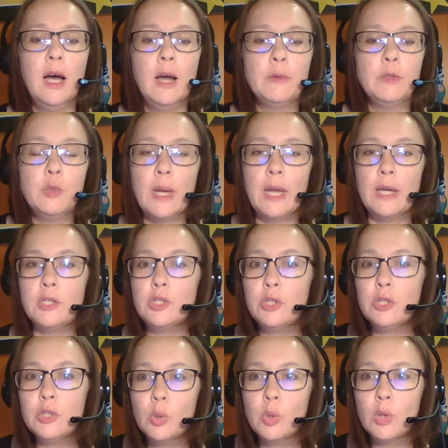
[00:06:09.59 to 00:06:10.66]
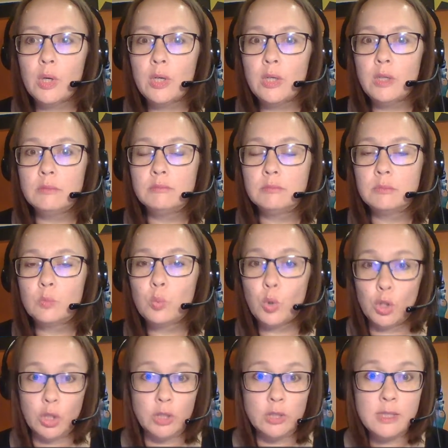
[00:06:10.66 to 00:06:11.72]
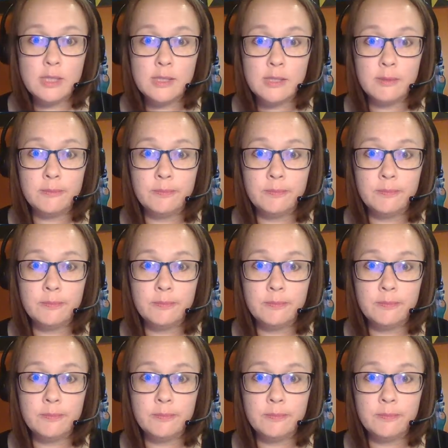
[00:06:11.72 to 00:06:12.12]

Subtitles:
You enter your words,